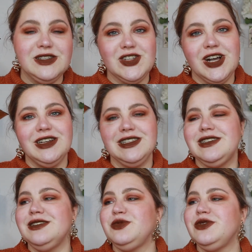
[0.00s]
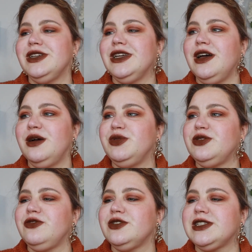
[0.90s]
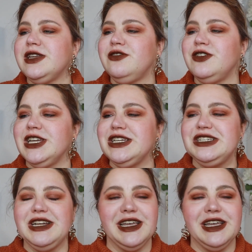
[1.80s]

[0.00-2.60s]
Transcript: Charlotte Tilbury Beautiful Skin Foundation.